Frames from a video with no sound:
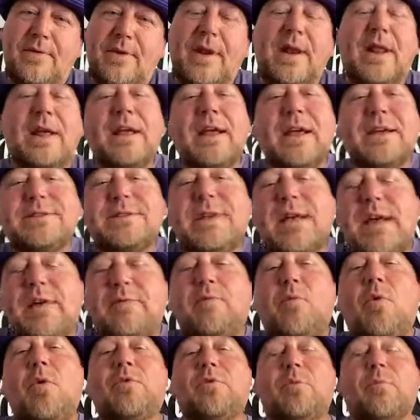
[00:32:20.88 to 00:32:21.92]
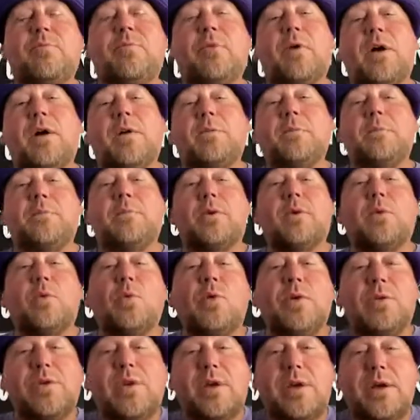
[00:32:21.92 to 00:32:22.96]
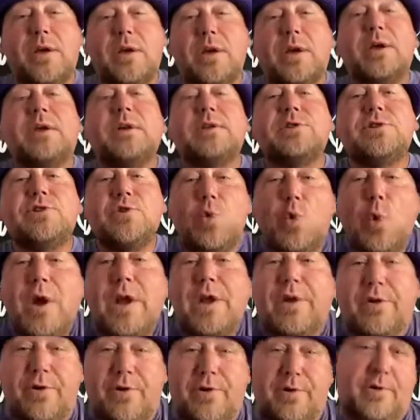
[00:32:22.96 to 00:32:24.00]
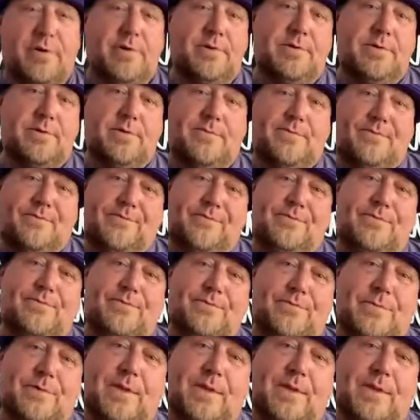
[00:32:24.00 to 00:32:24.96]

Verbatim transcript: And I guess I have more of a problem with Twitter. Oh,